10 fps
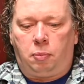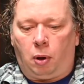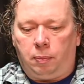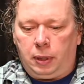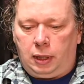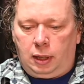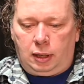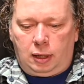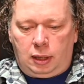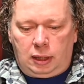Bobby
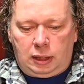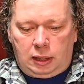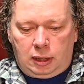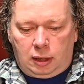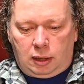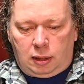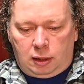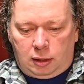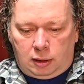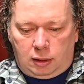Lee
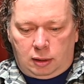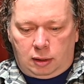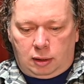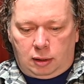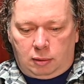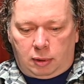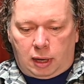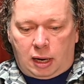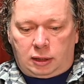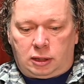
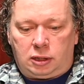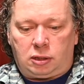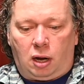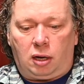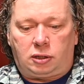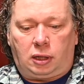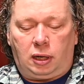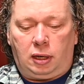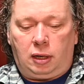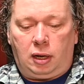Marijs is
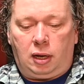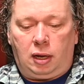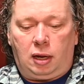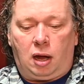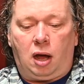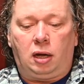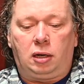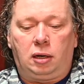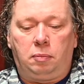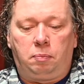asking, are
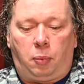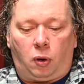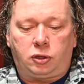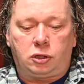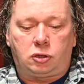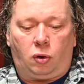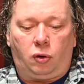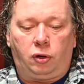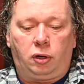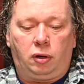the boxes
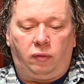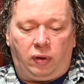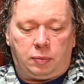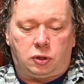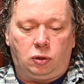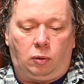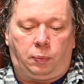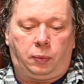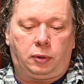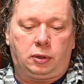on the web shop,
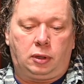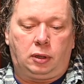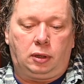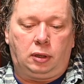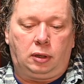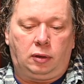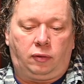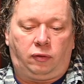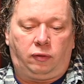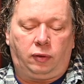
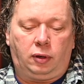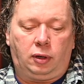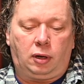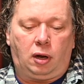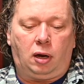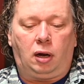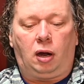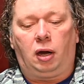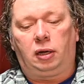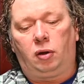
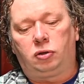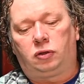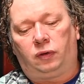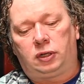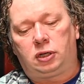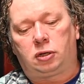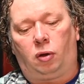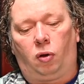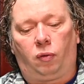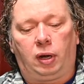are those fishes
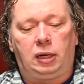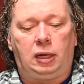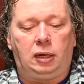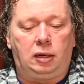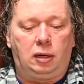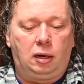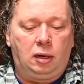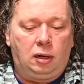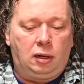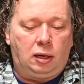already in
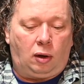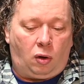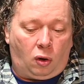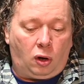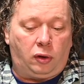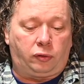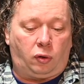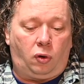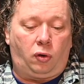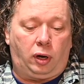Holland
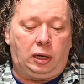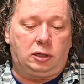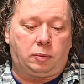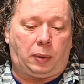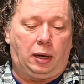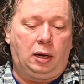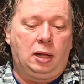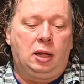or in Japan?